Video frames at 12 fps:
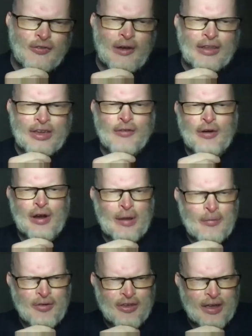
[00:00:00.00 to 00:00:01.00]
finding it very
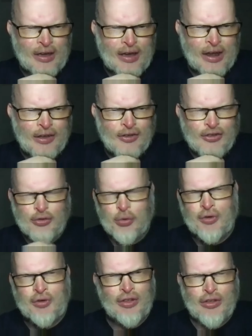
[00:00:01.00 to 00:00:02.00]
limiting and he's just
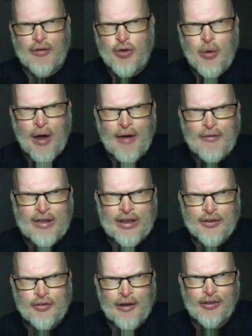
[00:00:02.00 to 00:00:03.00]
wondering if you have any
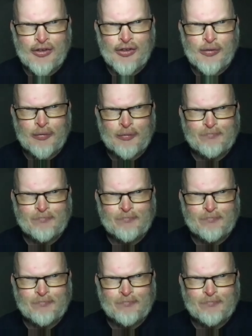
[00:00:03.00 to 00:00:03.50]
advice